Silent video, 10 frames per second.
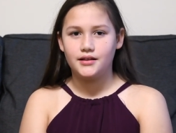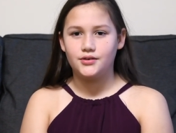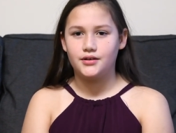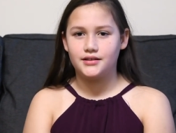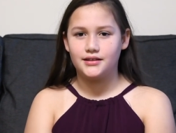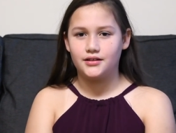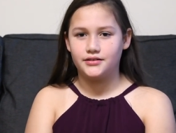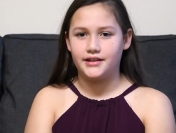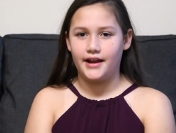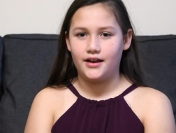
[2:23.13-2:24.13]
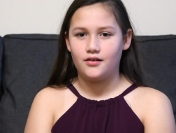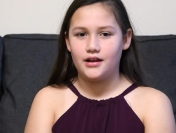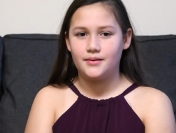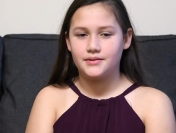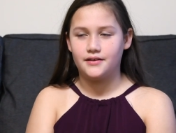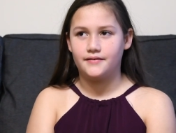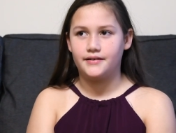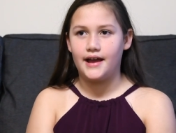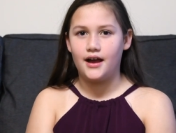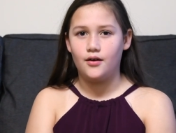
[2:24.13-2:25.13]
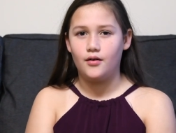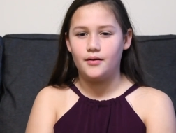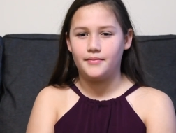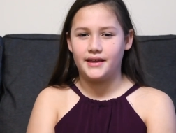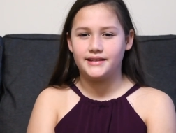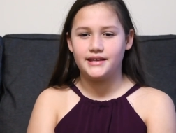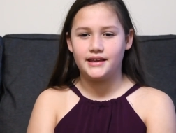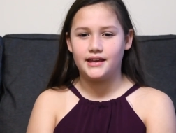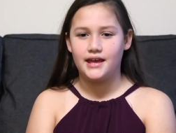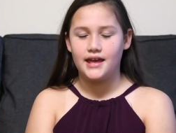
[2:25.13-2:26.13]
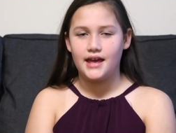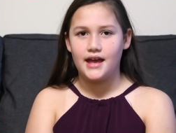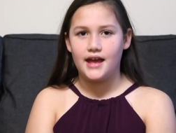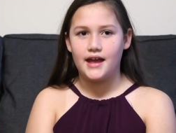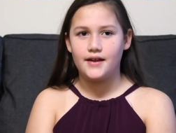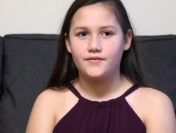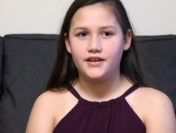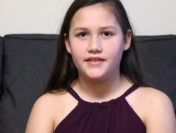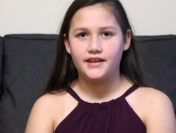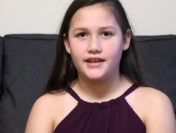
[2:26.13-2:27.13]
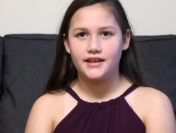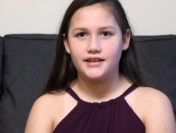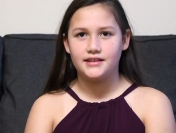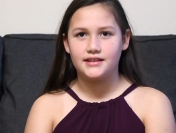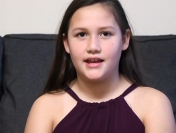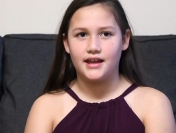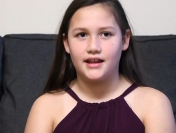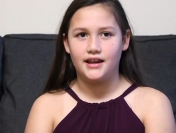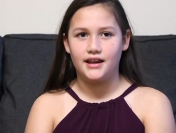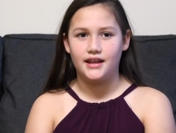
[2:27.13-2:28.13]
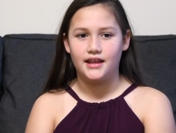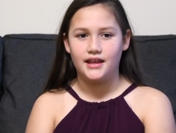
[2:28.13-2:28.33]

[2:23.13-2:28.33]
does little diagrams on how amazing everything is, and